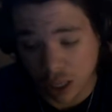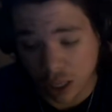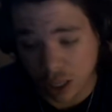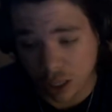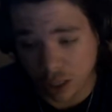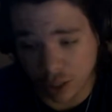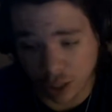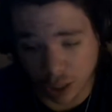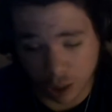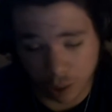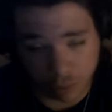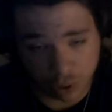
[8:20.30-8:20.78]

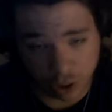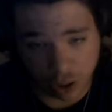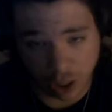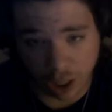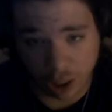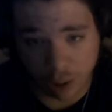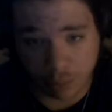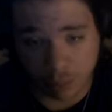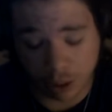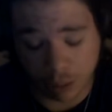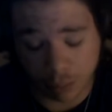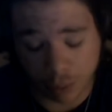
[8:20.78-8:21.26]
that helps a lot
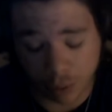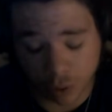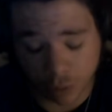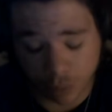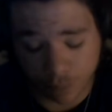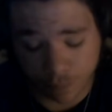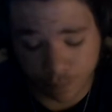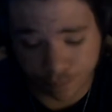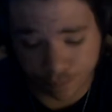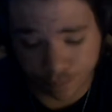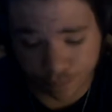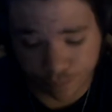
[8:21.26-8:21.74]
of people
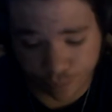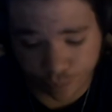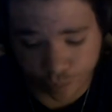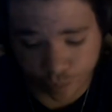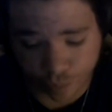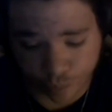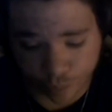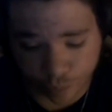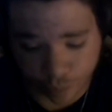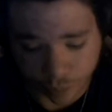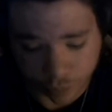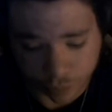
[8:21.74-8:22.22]

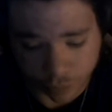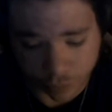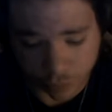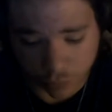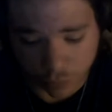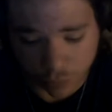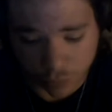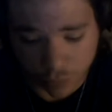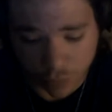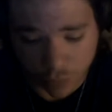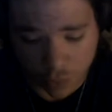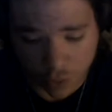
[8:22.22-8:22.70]

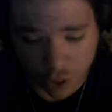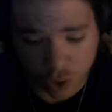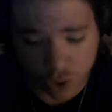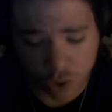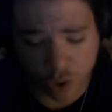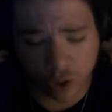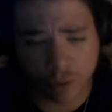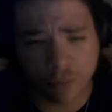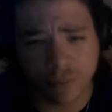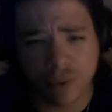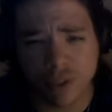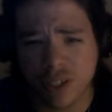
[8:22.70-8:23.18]

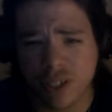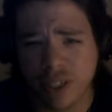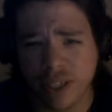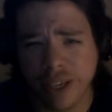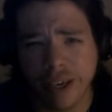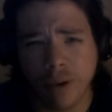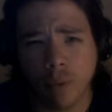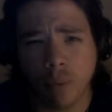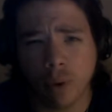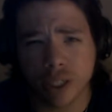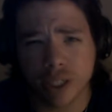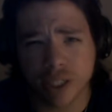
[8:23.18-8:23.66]
sort of
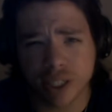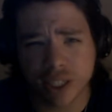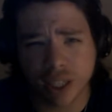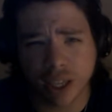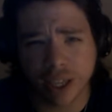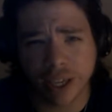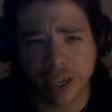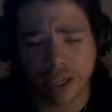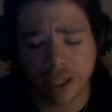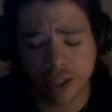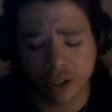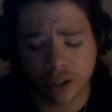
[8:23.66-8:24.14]
see what it's
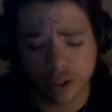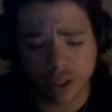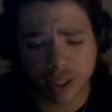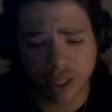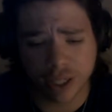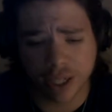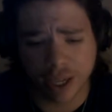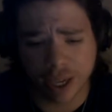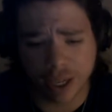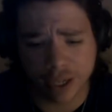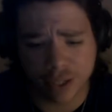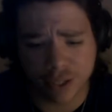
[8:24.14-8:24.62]
like and all
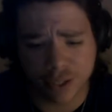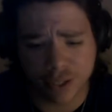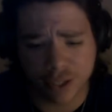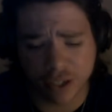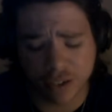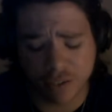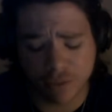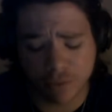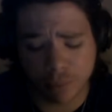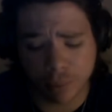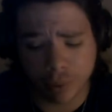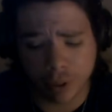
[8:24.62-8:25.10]
that kind of
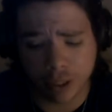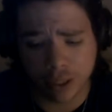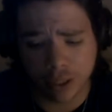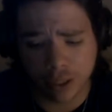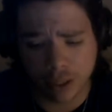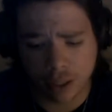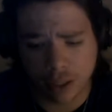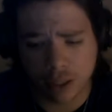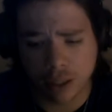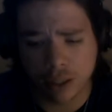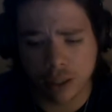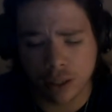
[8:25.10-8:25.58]
stuff. But
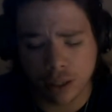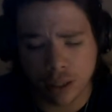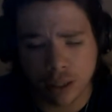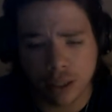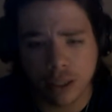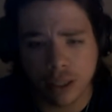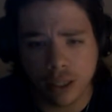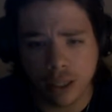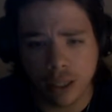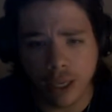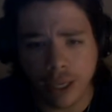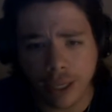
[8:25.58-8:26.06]

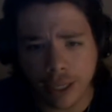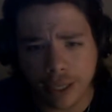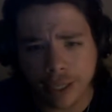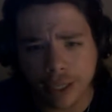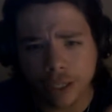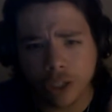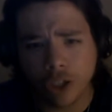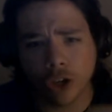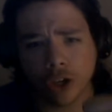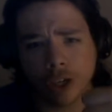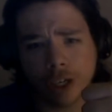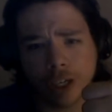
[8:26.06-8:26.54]
he
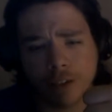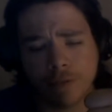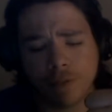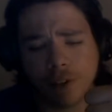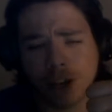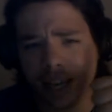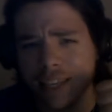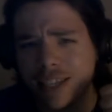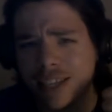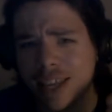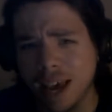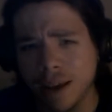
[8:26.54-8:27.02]
did good. If you
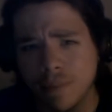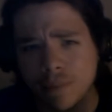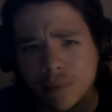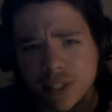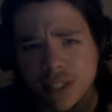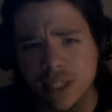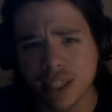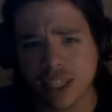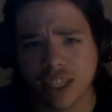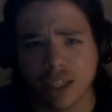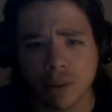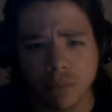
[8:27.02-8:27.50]
guys haven't
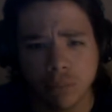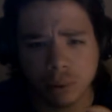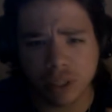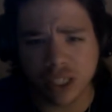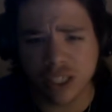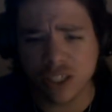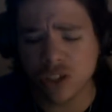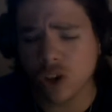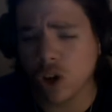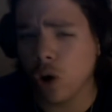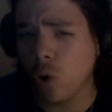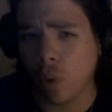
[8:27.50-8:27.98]
seen it,
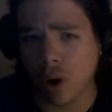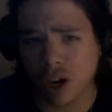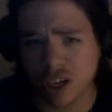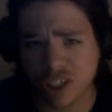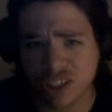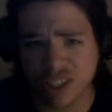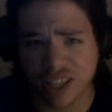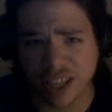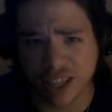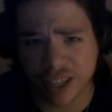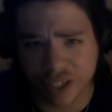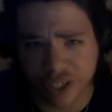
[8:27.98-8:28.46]
please go watch
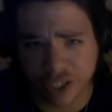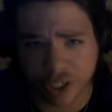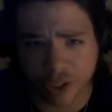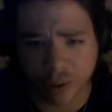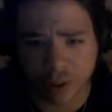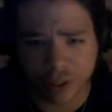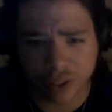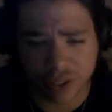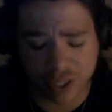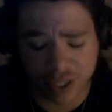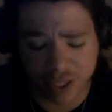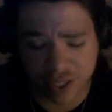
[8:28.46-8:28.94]
that
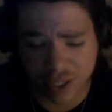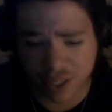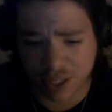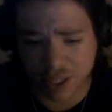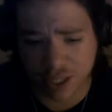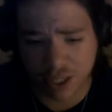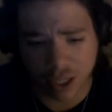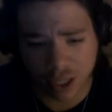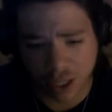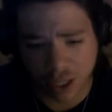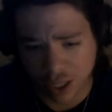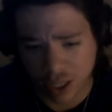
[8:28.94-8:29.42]
series. It's
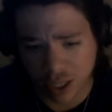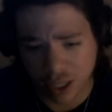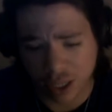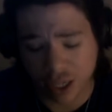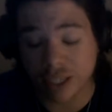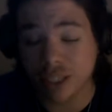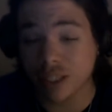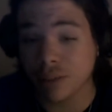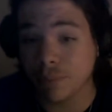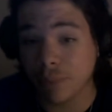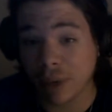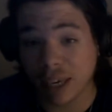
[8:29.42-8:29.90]

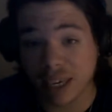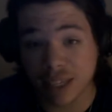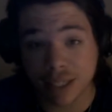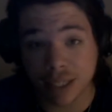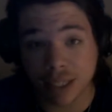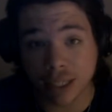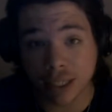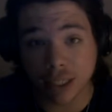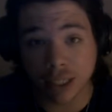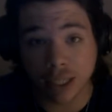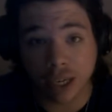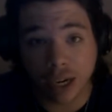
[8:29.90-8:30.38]
it's
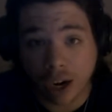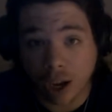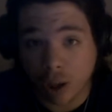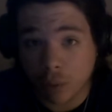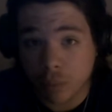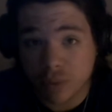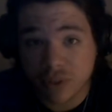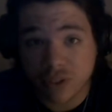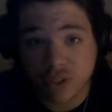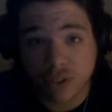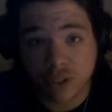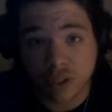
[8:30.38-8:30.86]
amazing. It
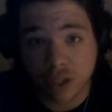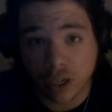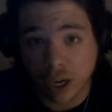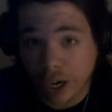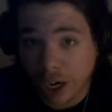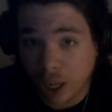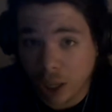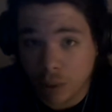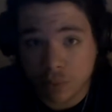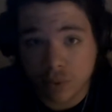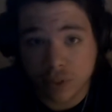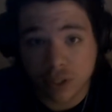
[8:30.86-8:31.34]
helps it
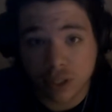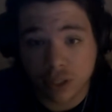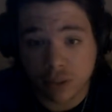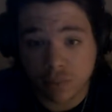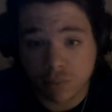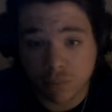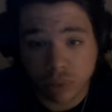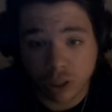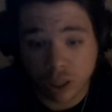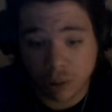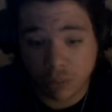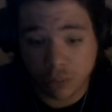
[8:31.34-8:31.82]
helps
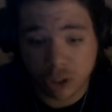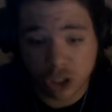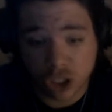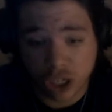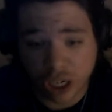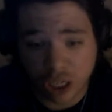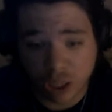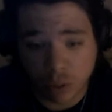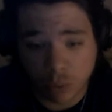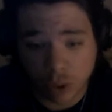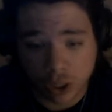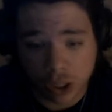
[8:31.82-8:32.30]
pretty much
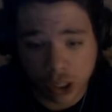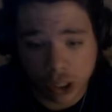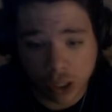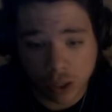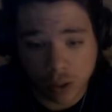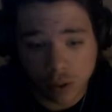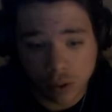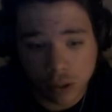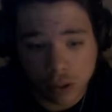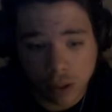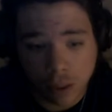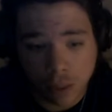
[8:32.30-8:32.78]
anyone. You
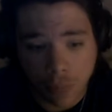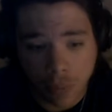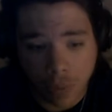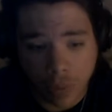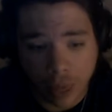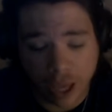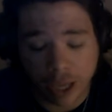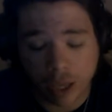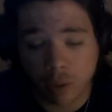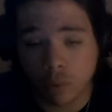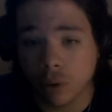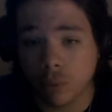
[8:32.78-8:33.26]
know,
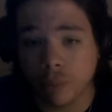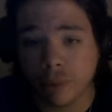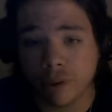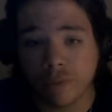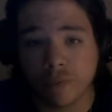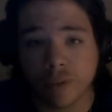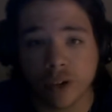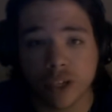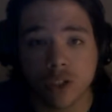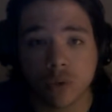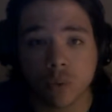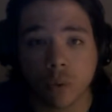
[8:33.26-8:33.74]
I had one of my
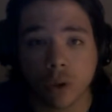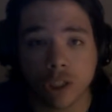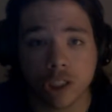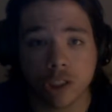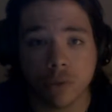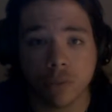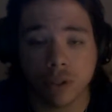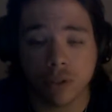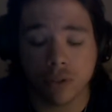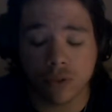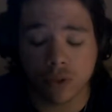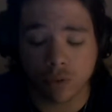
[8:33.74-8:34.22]
friends watch it
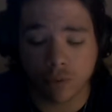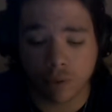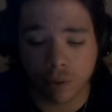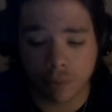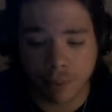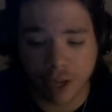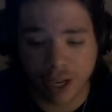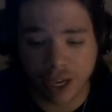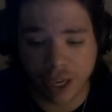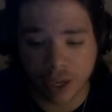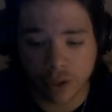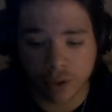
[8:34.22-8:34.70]
when he was over at
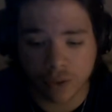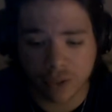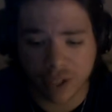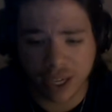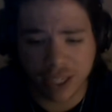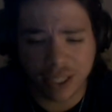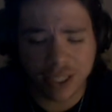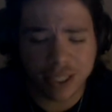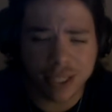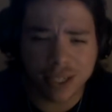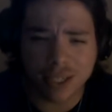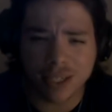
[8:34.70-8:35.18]
my house, and
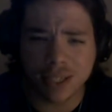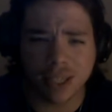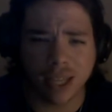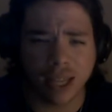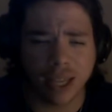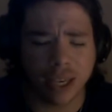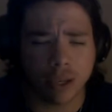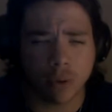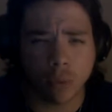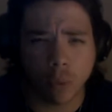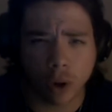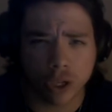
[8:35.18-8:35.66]
he doesn't
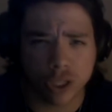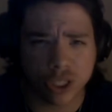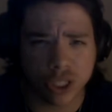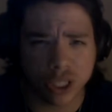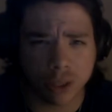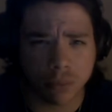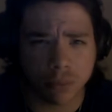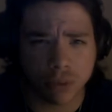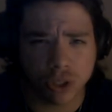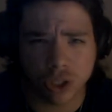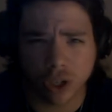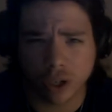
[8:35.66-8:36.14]
like watching
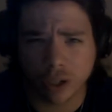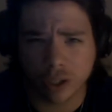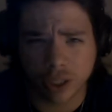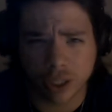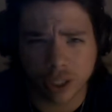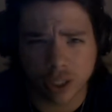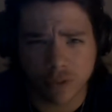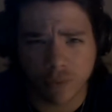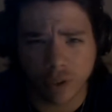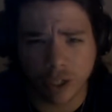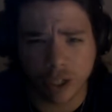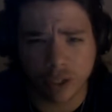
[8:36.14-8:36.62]

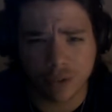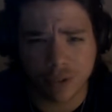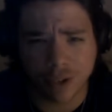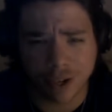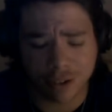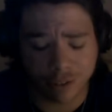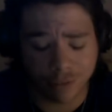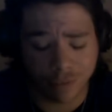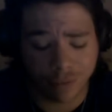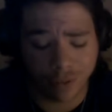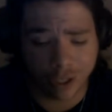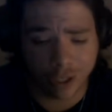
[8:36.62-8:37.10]
Majuggernug's videos
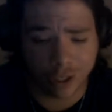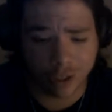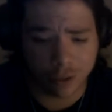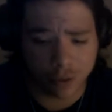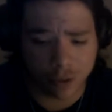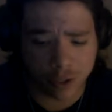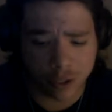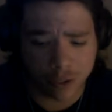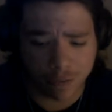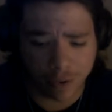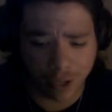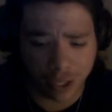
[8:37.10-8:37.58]
after he found out it
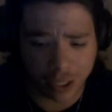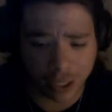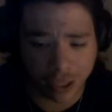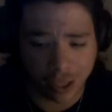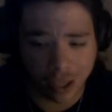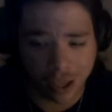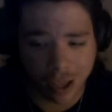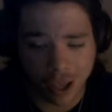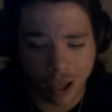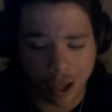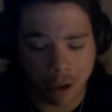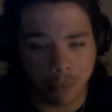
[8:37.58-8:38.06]
was fake.
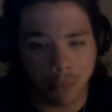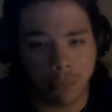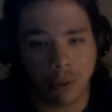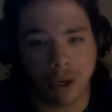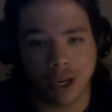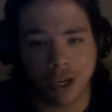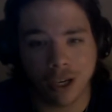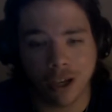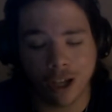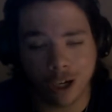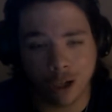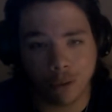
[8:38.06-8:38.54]
But I
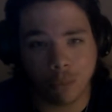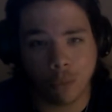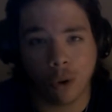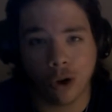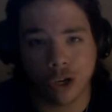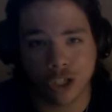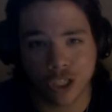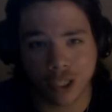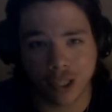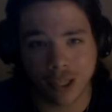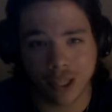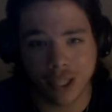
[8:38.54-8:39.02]
got him
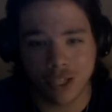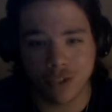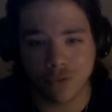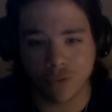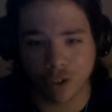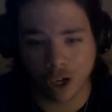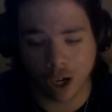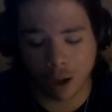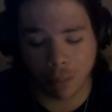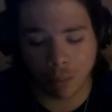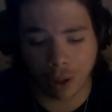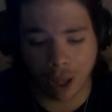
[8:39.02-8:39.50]
watching this for a
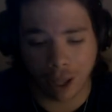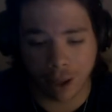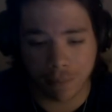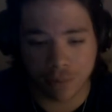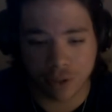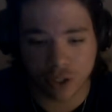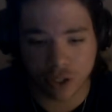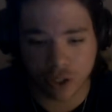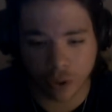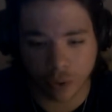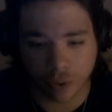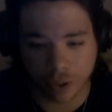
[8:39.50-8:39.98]
couple
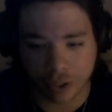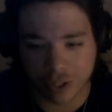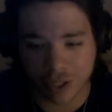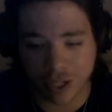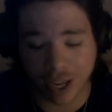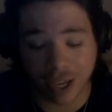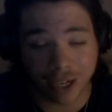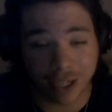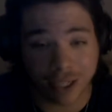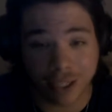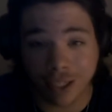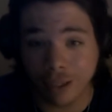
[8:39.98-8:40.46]
episodes,
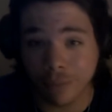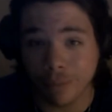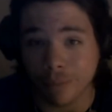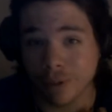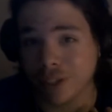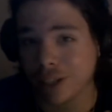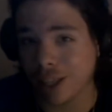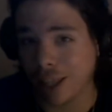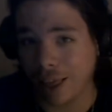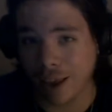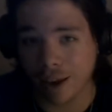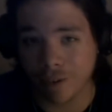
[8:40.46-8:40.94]
and he was
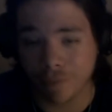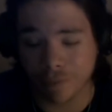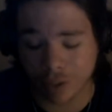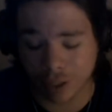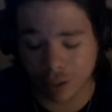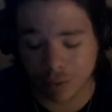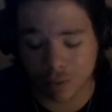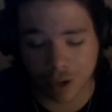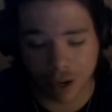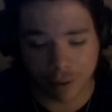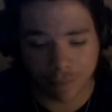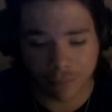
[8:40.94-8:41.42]
laughing. He
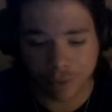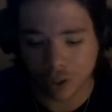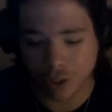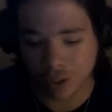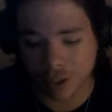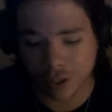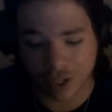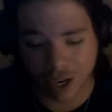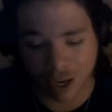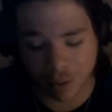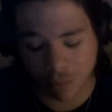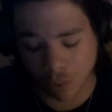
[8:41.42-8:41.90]
was having a
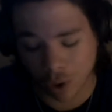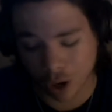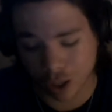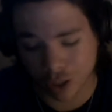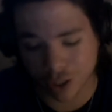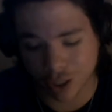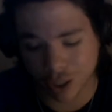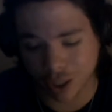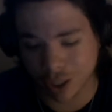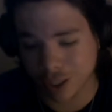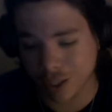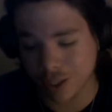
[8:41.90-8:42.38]
good time
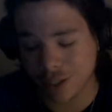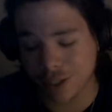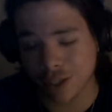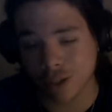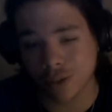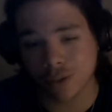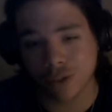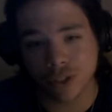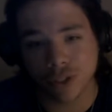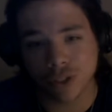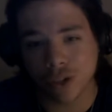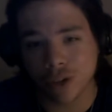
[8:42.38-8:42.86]
watching it. So
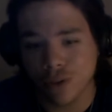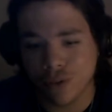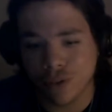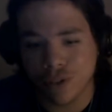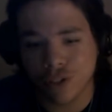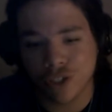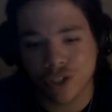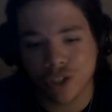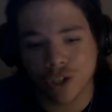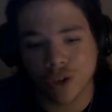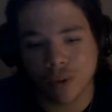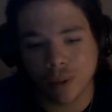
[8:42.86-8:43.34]
it just goes to
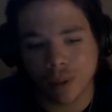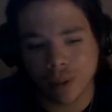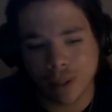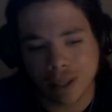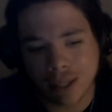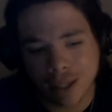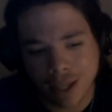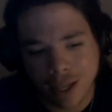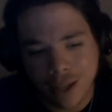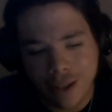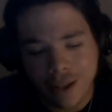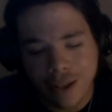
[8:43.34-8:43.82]
show, like,
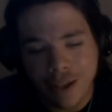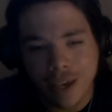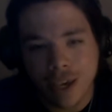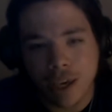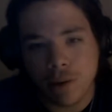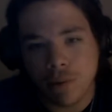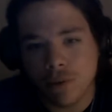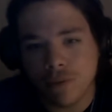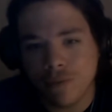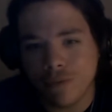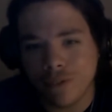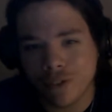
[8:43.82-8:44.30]

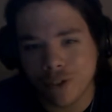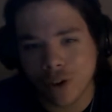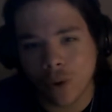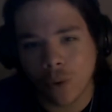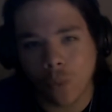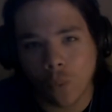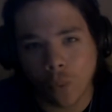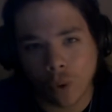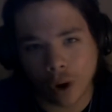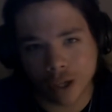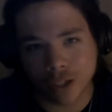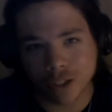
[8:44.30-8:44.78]
even if you don't
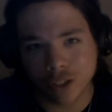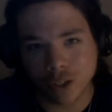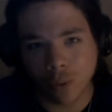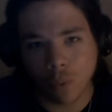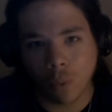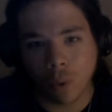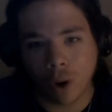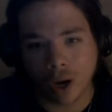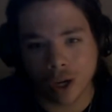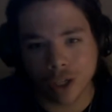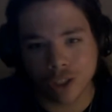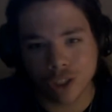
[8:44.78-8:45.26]
want to
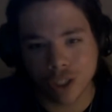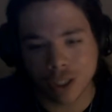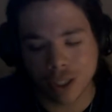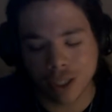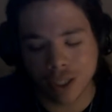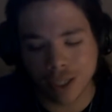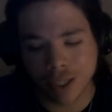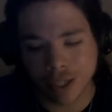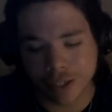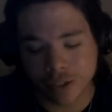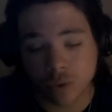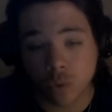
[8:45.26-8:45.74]
watch it,
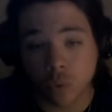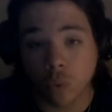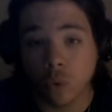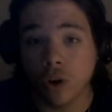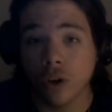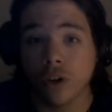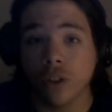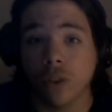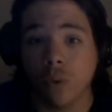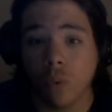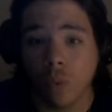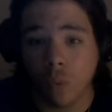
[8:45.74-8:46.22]
it's
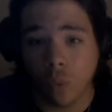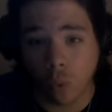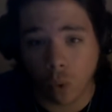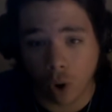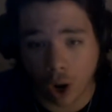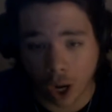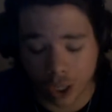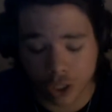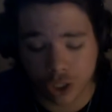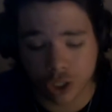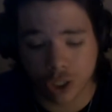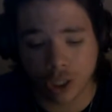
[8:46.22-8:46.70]
worth
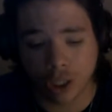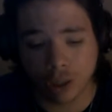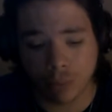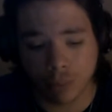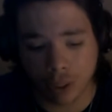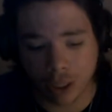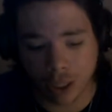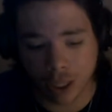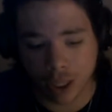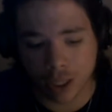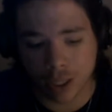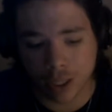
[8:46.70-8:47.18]
watching
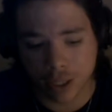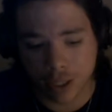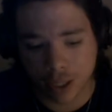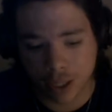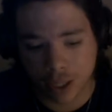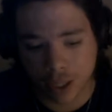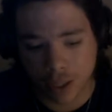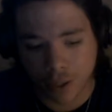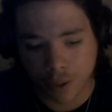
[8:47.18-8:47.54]
because